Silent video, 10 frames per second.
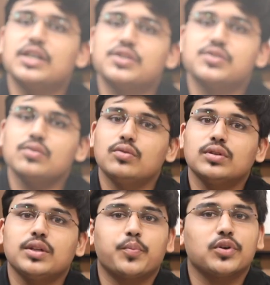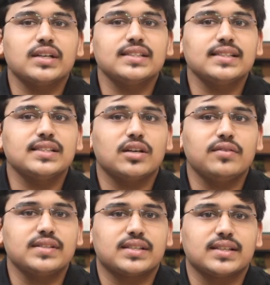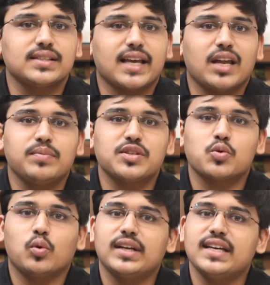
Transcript: So the products and services can be sold